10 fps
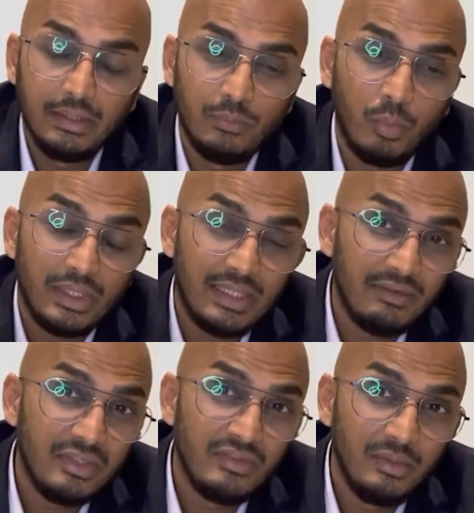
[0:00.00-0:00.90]

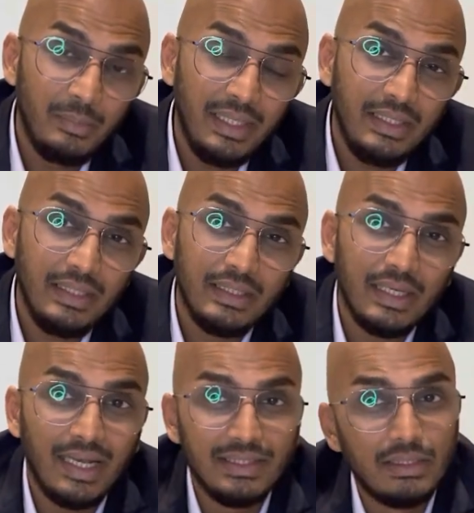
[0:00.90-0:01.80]
Whatever's remaining
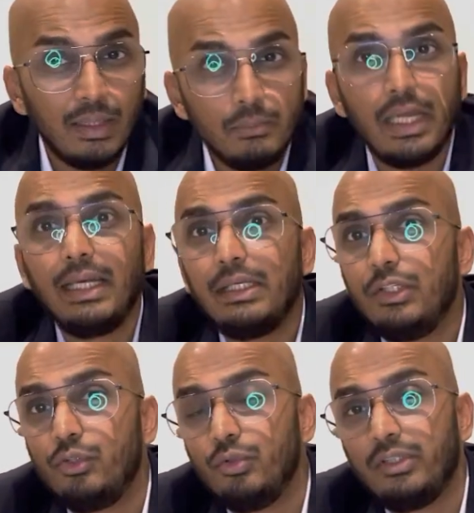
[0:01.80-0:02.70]
has some title
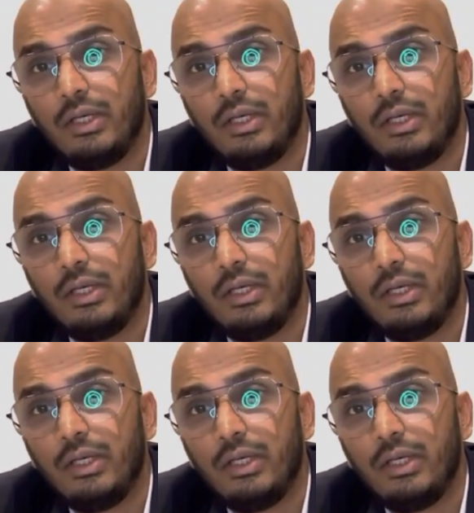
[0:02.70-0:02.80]
issues.